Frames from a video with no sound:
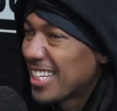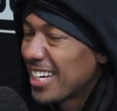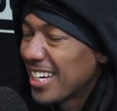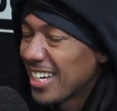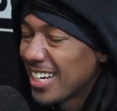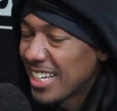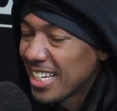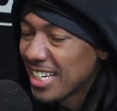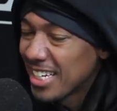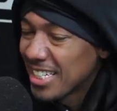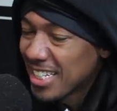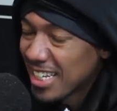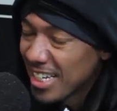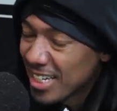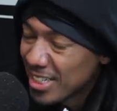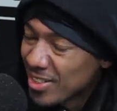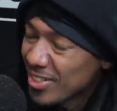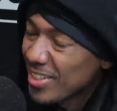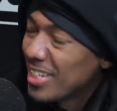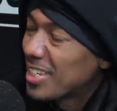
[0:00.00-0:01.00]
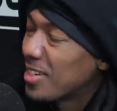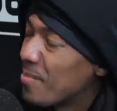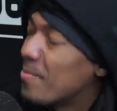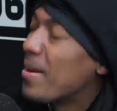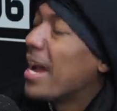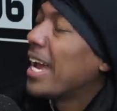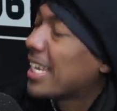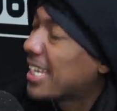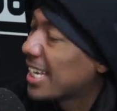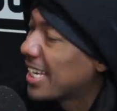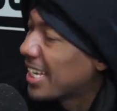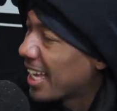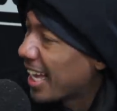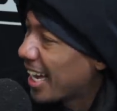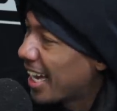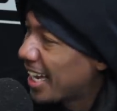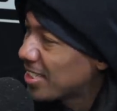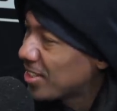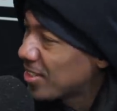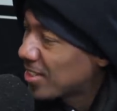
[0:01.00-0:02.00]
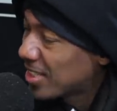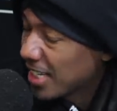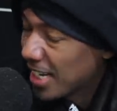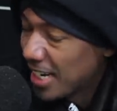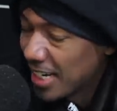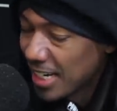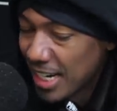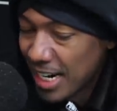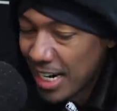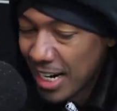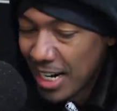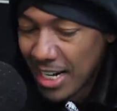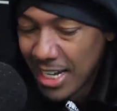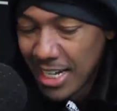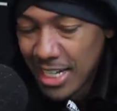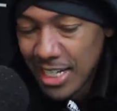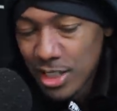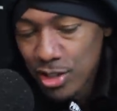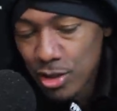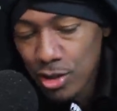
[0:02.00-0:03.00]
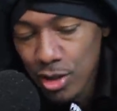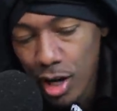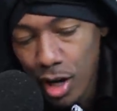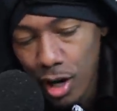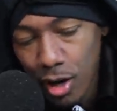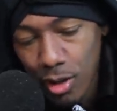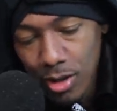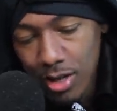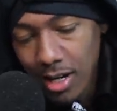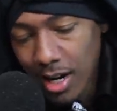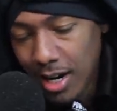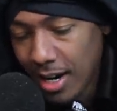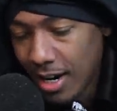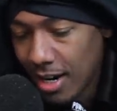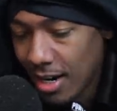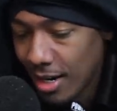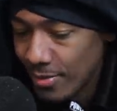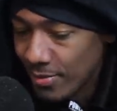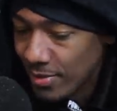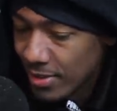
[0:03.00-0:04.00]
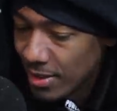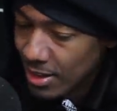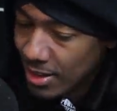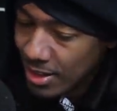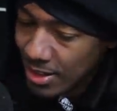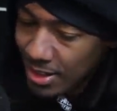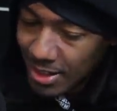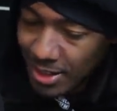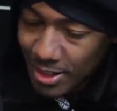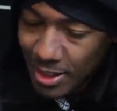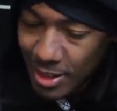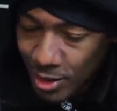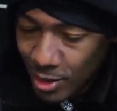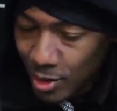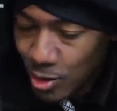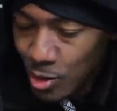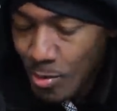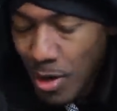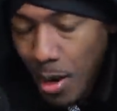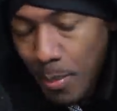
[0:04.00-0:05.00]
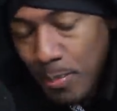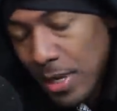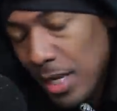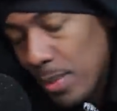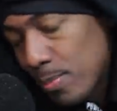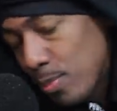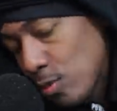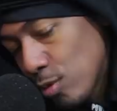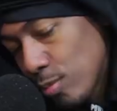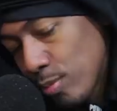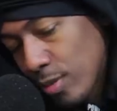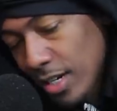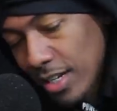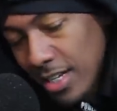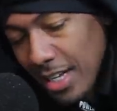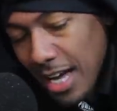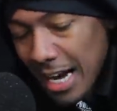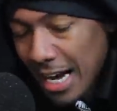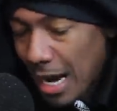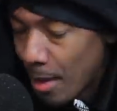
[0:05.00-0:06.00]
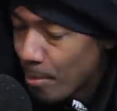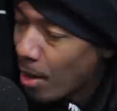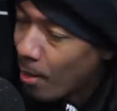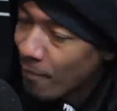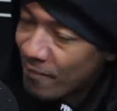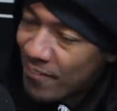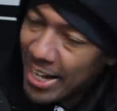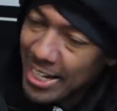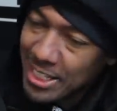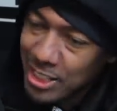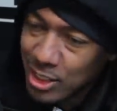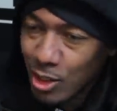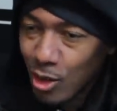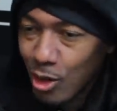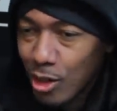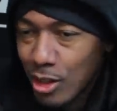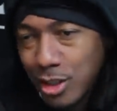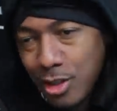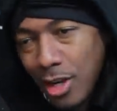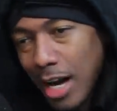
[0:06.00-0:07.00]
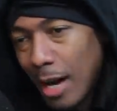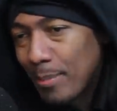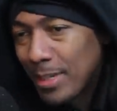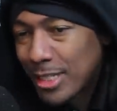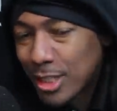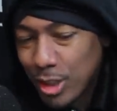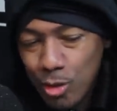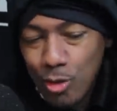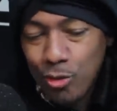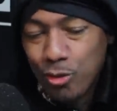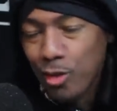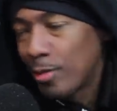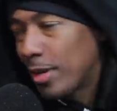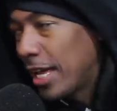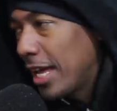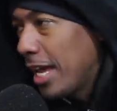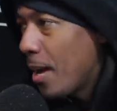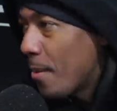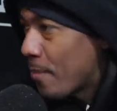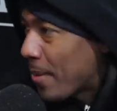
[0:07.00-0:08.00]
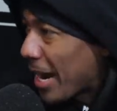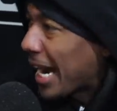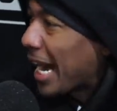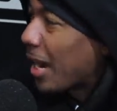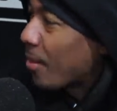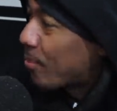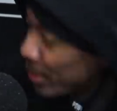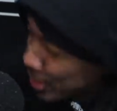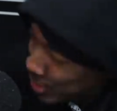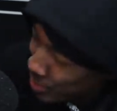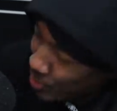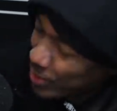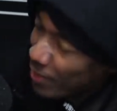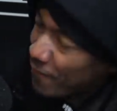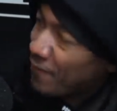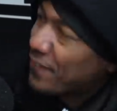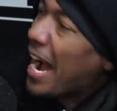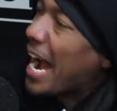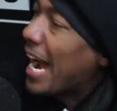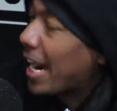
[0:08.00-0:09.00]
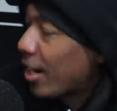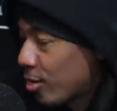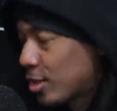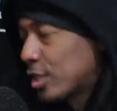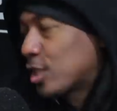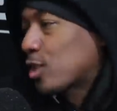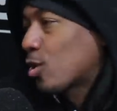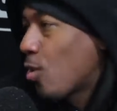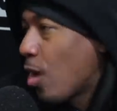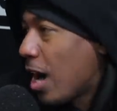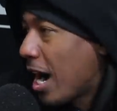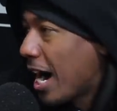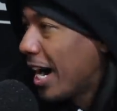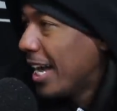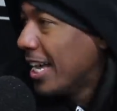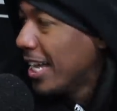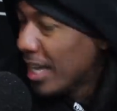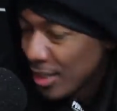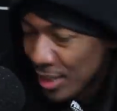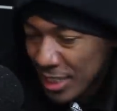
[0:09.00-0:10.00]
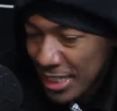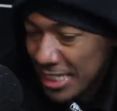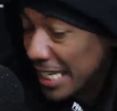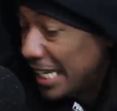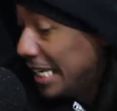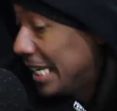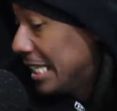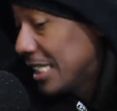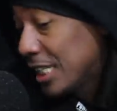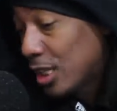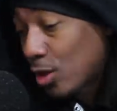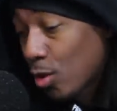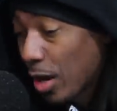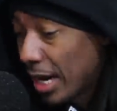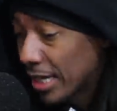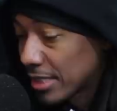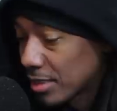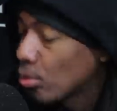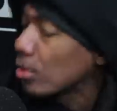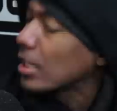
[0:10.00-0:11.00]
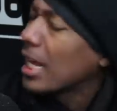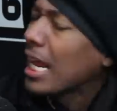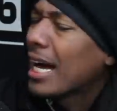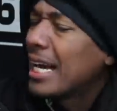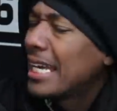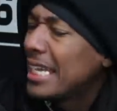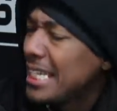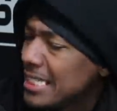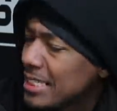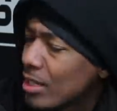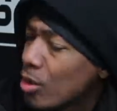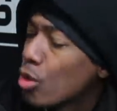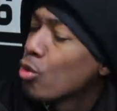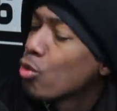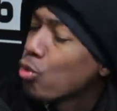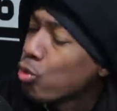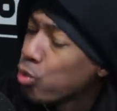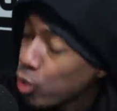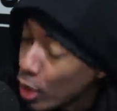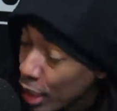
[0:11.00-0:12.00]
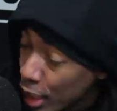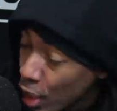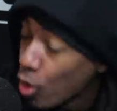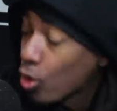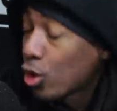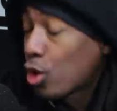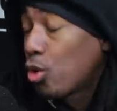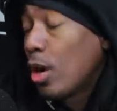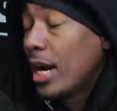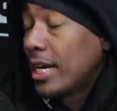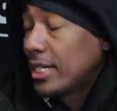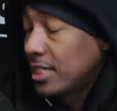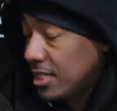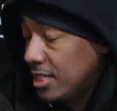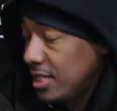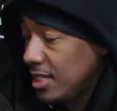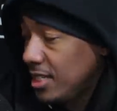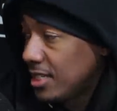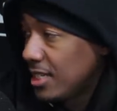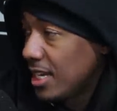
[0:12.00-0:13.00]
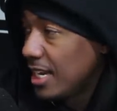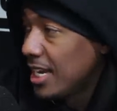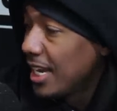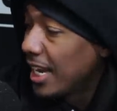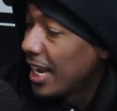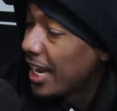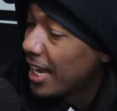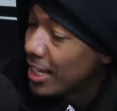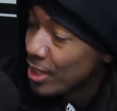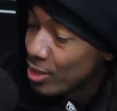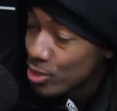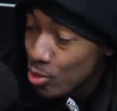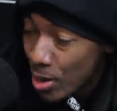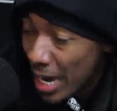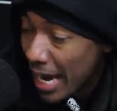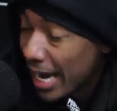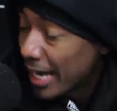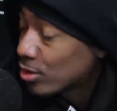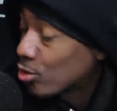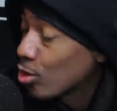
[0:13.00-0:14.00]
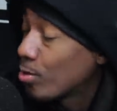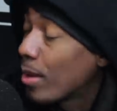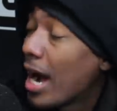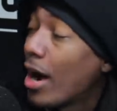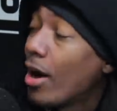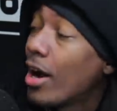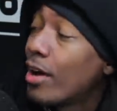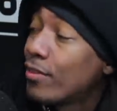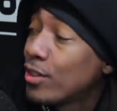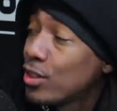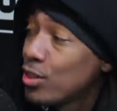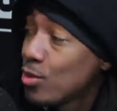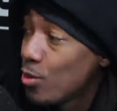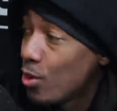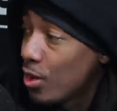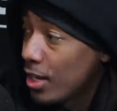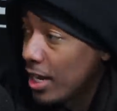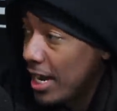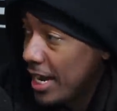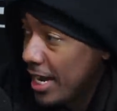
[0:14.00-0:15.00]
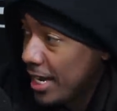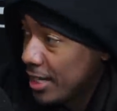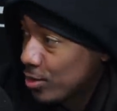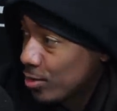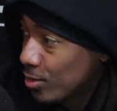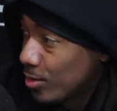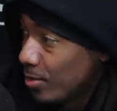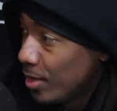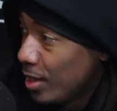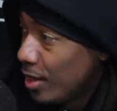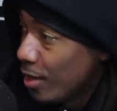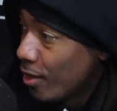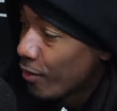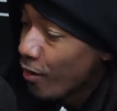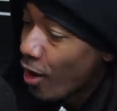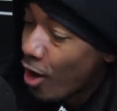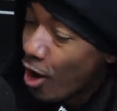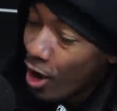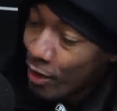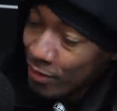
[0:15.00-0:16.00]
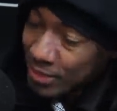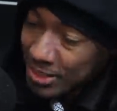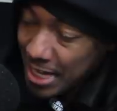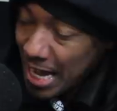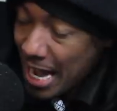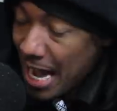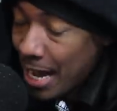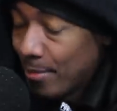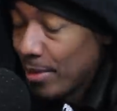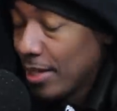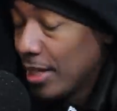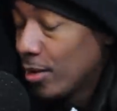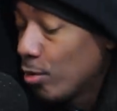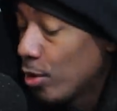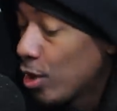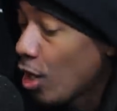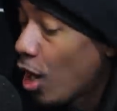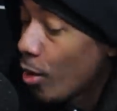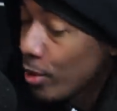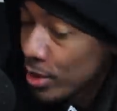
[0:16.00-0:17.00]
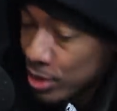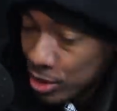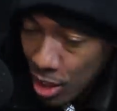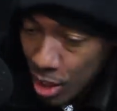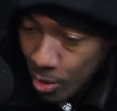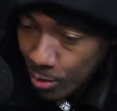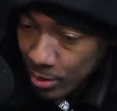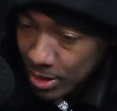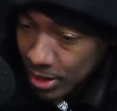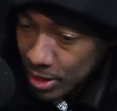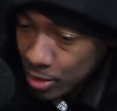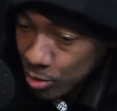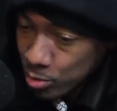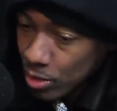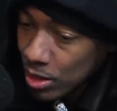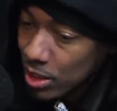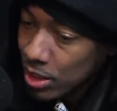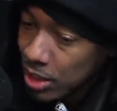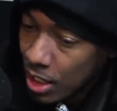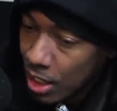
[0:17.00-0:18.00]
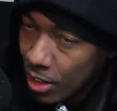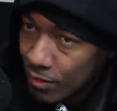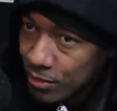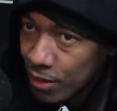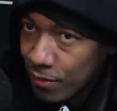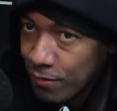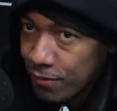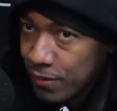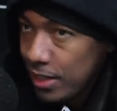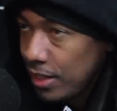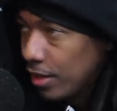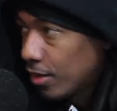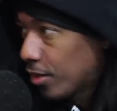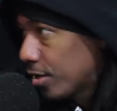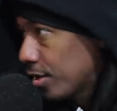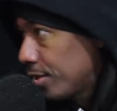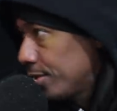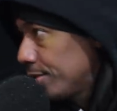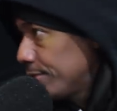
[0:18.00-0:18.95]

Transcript: There it is. History in the making. That's right. You Hello. Now, you know, uh, you my people, but I got my vest on, so I'll be shooting from the hip. I gotta put you in the firing squad. Just easy questions. Well, not easy, real questions, and you answer them however you want to answer them. Okay. Off top, we always start with this one: loved or feared.